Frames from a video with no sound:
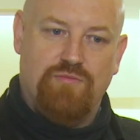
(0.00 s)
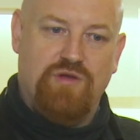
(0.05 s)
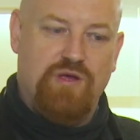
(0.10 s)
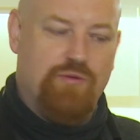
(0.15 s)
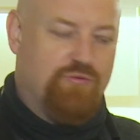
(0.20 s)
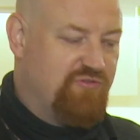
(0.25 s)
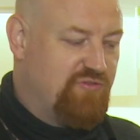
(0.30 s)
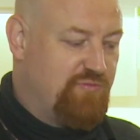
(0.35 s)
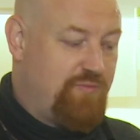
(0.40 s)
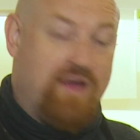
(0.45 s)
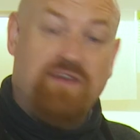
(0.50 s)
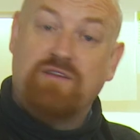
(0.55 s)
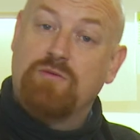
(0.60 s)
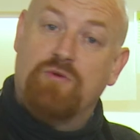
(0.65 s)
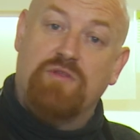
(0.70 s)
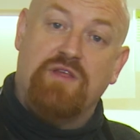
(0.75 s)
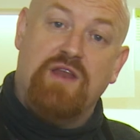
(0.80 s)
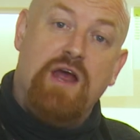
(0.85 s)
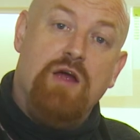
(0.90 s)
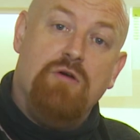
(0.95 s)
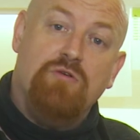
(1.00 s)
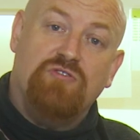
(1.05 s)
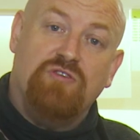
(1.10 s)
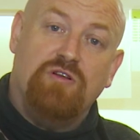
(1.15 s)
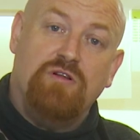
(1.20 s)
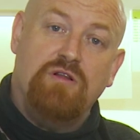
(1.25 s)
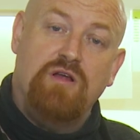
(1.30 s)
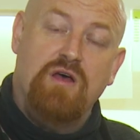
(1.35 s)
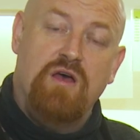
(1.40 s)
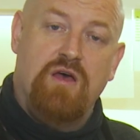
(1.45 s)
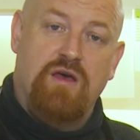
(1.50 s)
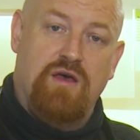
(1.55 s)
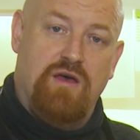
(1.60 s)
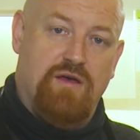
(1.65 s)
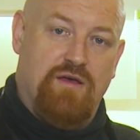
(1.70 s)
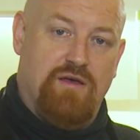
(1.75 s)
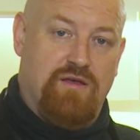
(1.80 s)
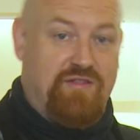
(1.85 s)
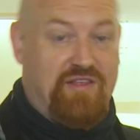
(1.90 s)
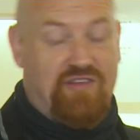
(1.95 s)
It was painted with an aerosol,
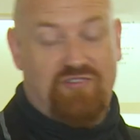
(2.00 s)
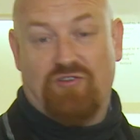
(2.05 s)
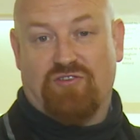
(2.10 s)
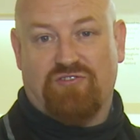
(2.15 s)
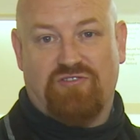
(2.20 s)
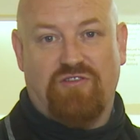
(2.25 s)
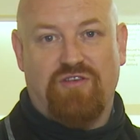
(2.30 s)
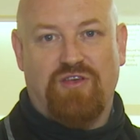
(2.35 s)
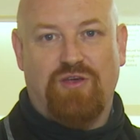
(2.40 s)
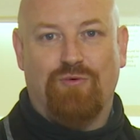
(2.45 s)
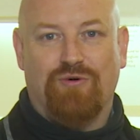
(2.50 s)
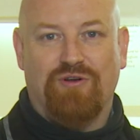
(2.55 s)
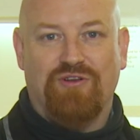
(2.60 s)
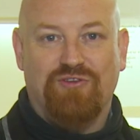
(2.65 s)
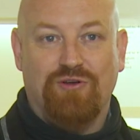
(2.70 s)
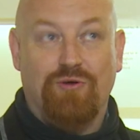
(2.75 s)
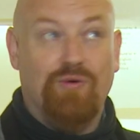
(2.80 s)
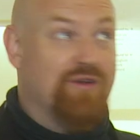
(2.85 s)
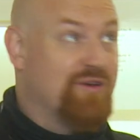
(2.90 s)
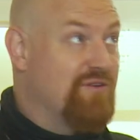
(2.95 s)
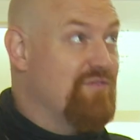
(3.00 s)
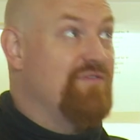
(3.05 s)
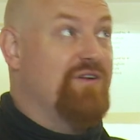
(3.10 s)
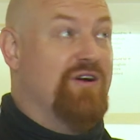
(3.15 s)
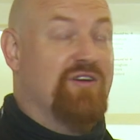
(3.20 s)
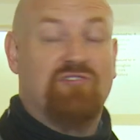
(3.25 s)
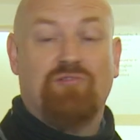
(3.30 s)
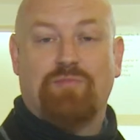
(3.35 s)
and that's not something you want to do in a confined